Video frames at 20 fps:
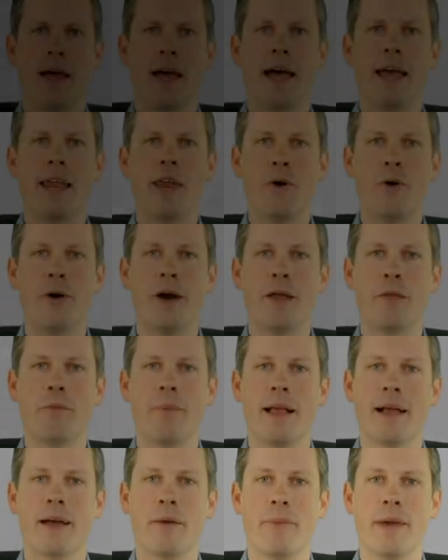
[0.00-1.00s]
Hello and
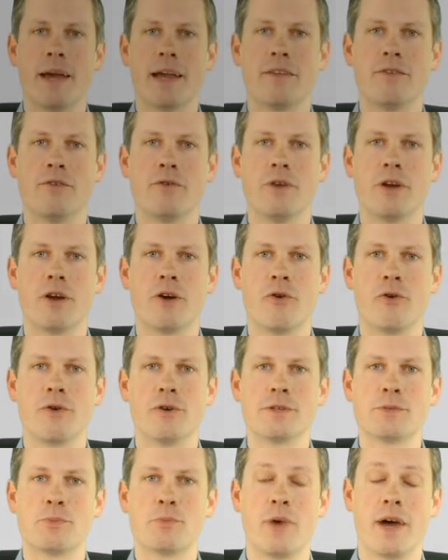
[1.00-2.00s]
welcome back to the
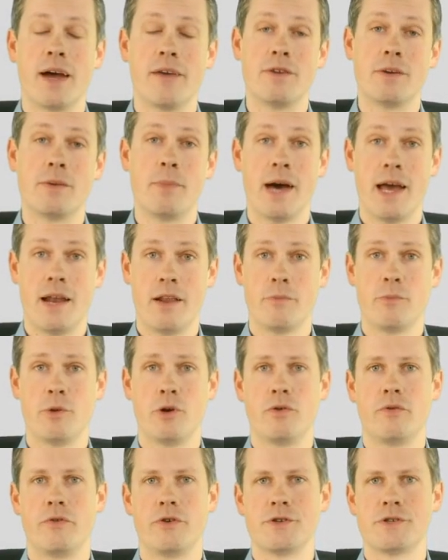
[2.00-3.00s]
course Private Pilot
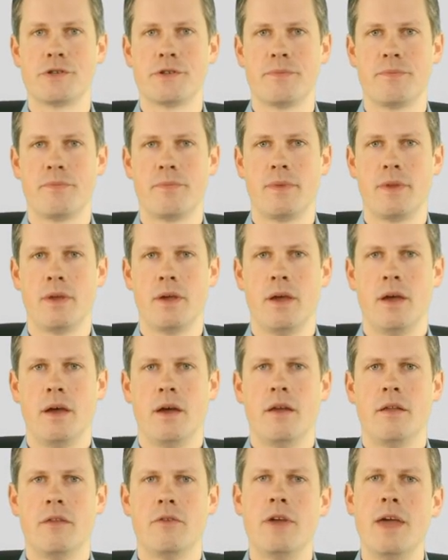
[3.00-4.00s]
Maneuvers.
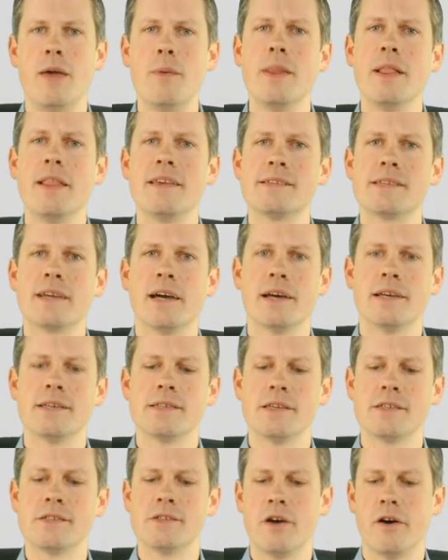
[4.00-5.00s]
Today we'll
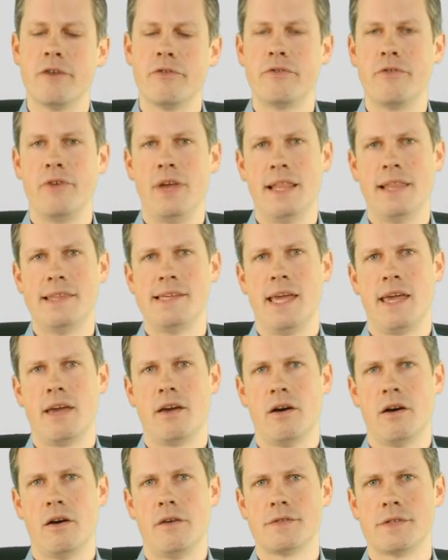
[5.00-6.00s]
discuss soft field
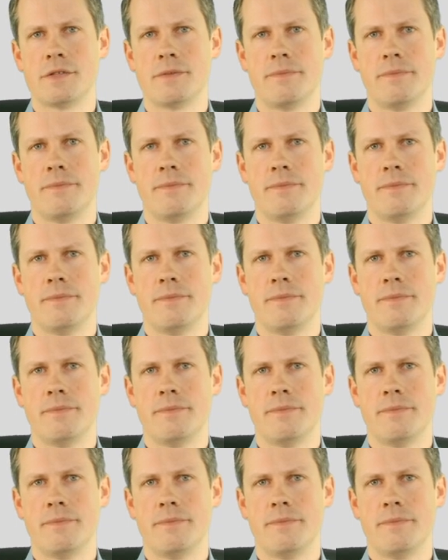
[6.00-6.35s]
takeoffs.